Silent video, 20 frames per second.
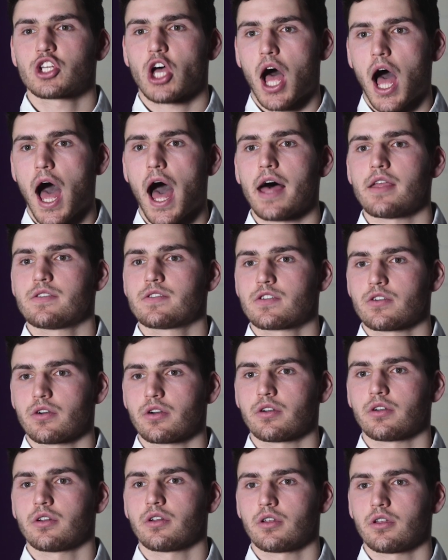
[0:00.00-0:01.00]
taught
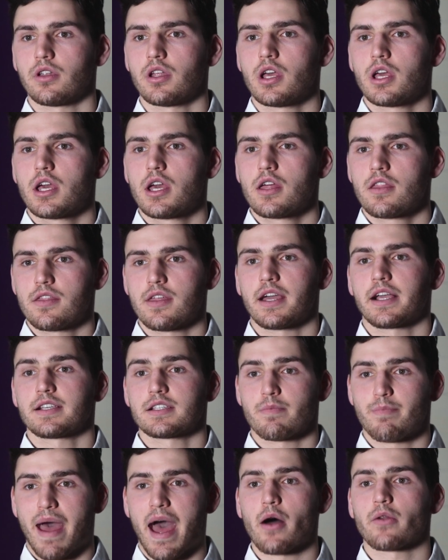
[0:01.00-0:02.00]
certain
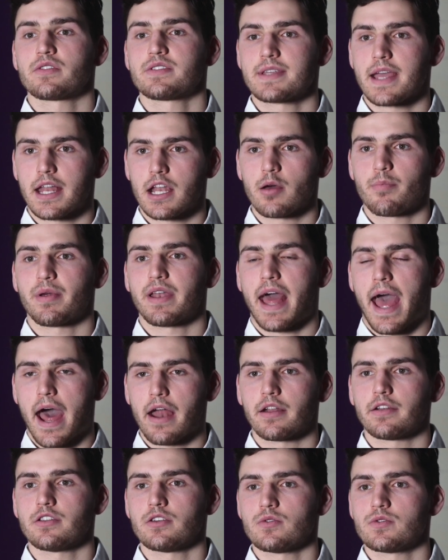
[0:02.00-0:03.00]
things about stand up and
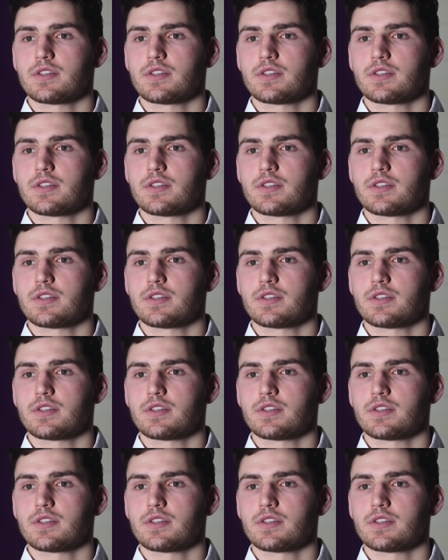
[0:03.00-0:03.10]
how to do